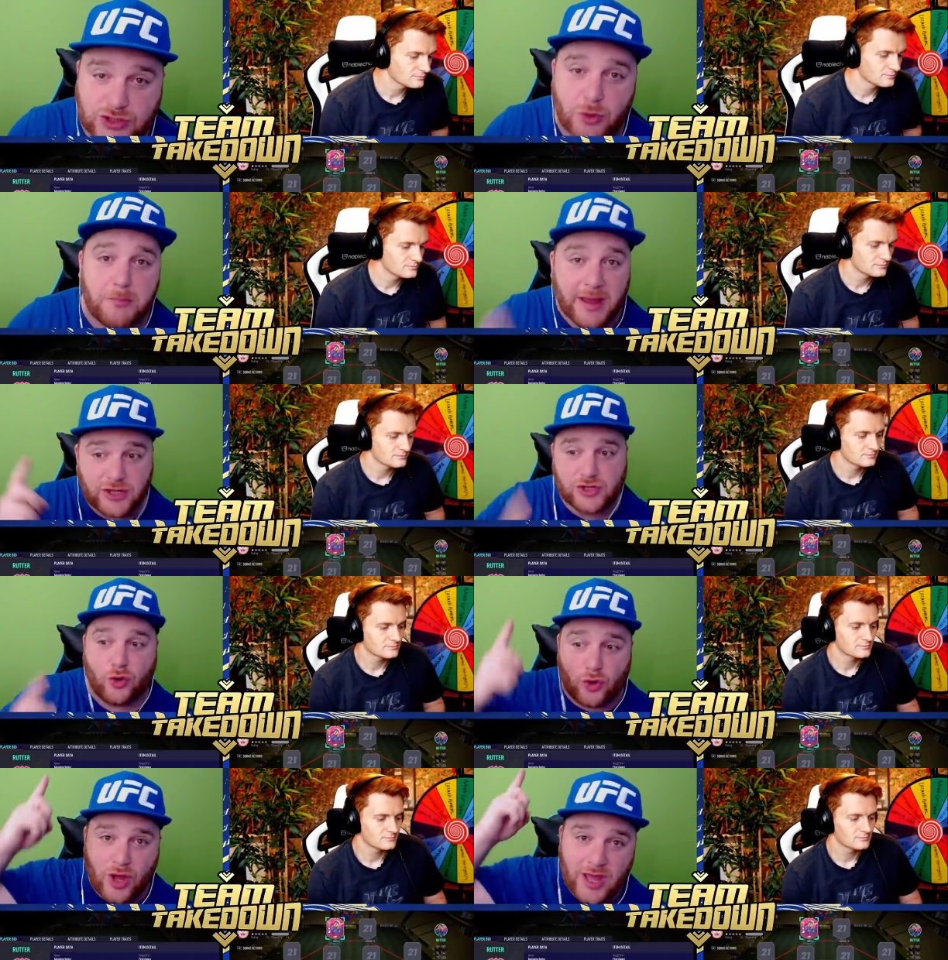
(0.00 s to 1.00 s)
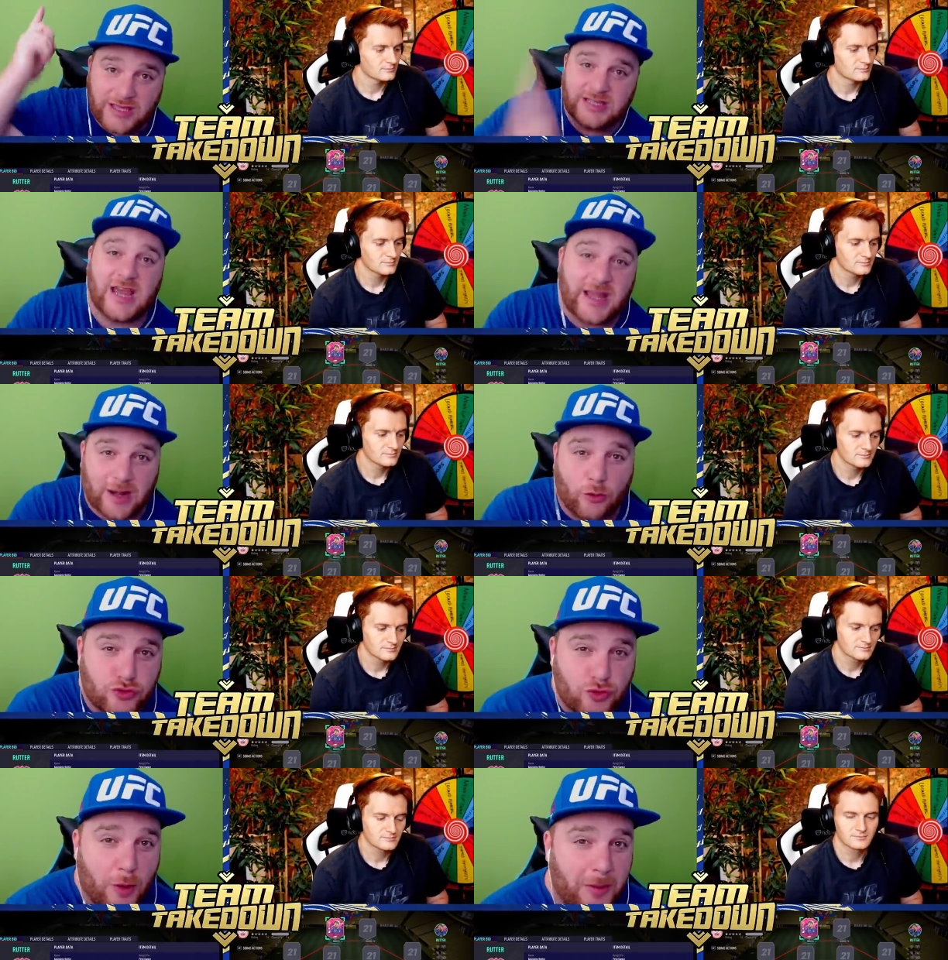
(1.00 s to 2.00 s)
Speaker 1: So make sure you check it out,
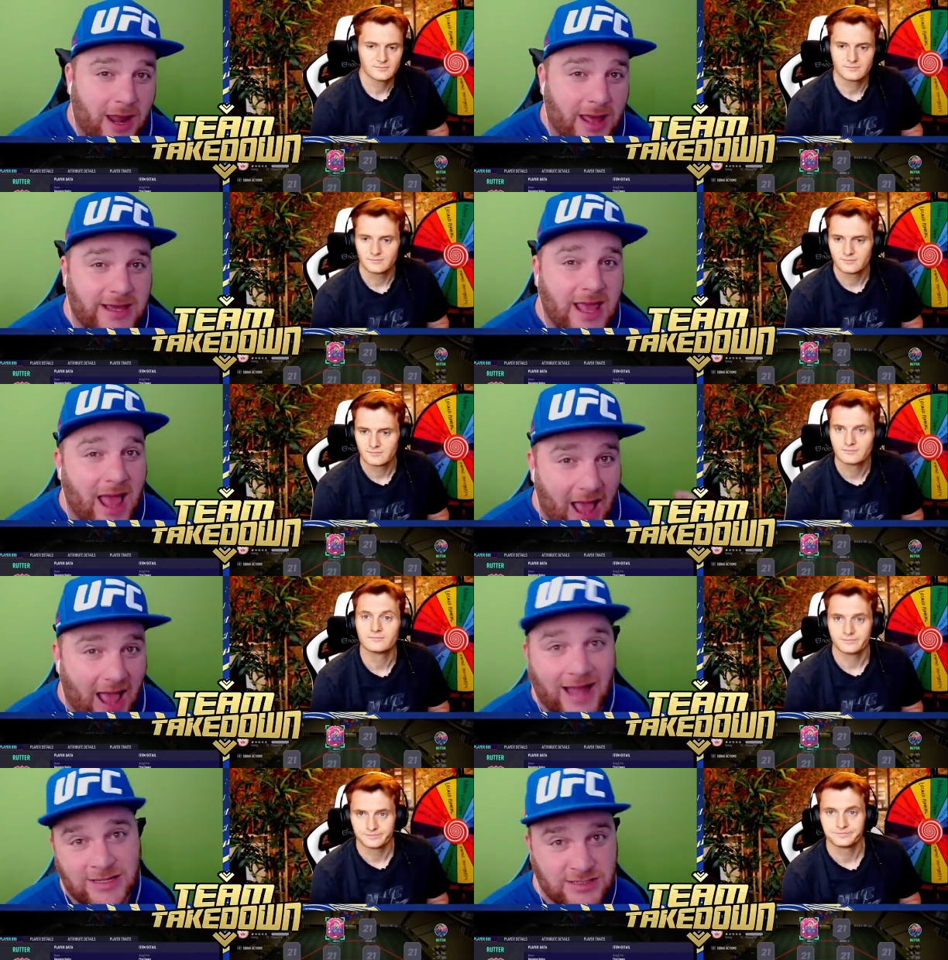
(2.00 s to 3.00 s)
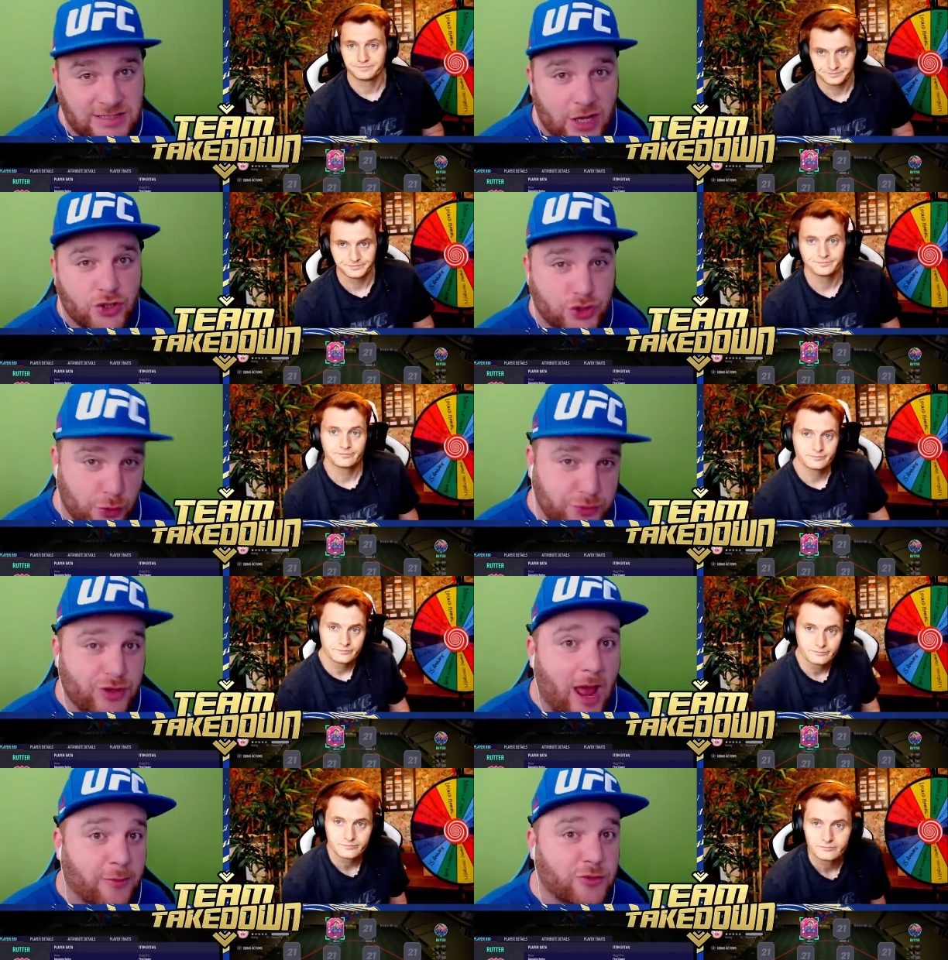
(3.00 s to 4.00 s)
drop a like, and
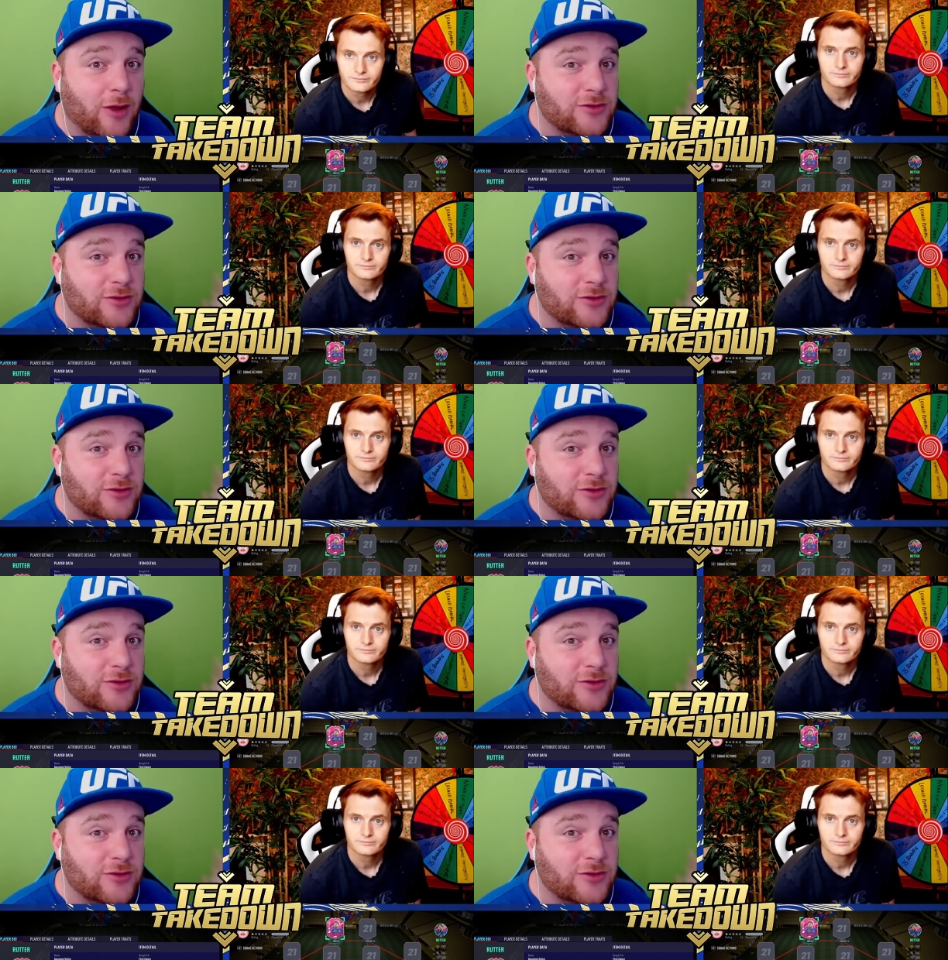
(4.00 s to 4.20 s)
subscribe as well.